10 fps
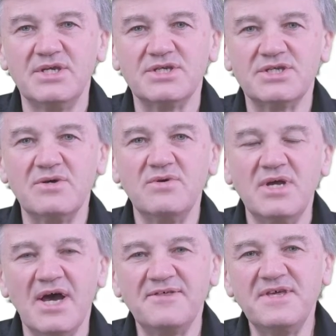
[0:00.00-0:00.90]
So
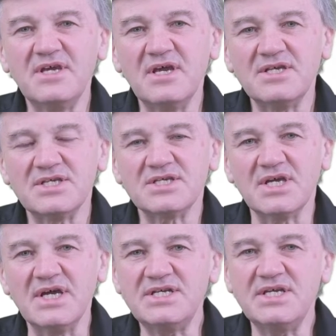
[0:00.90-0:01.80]
I think
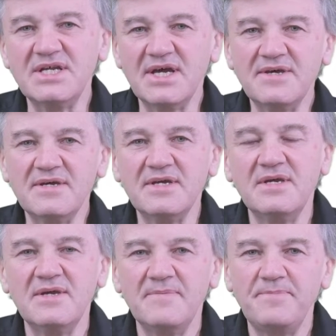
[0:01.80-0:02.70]
society and other
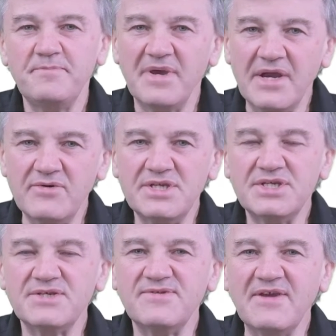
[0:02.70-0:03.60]

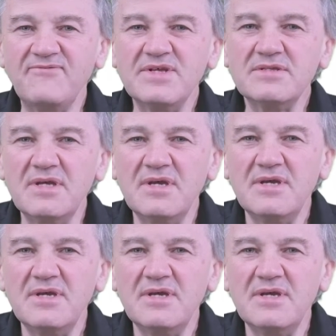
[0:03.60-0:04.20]
parents, they feel